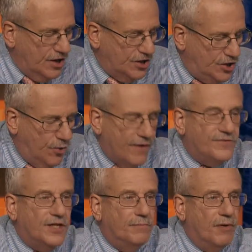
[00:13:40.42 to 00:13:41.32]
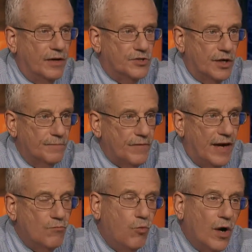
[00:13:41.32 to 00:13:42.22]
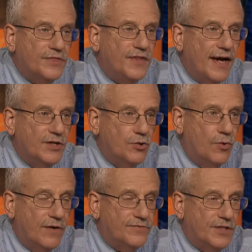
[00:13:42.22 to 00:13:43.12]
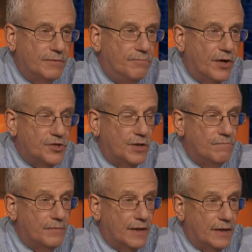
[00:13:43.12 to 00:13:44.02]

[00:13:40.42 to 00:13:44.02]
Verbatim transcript: UFT budget and what that UFT budget contract.